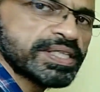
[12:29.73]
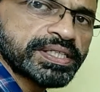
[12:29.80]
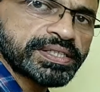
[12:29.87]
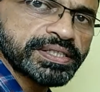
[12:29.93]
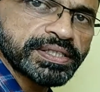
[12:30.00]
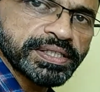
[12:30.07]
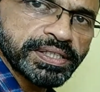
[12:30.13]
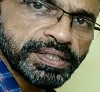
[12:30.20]
that
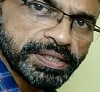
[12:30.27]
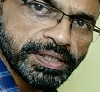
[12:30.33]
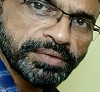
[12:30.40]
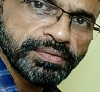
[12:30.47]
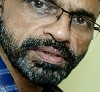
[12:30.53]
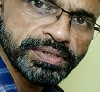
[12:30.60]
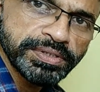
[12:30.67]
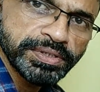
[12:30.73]
in the
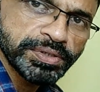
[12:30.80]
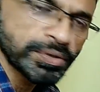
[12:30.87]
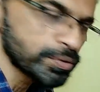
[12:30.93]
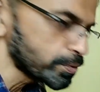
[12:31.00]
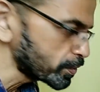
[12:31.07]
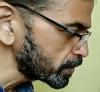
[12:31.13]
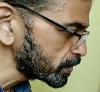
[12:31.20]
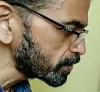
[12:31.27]
interval 0
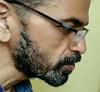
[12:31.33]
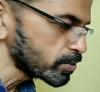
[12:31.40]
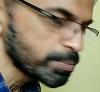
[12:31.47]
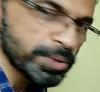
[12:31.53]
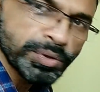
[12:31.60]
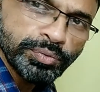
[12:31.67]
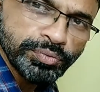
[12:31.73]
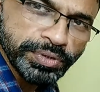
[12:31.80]
to t there will
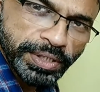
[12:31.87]
be 2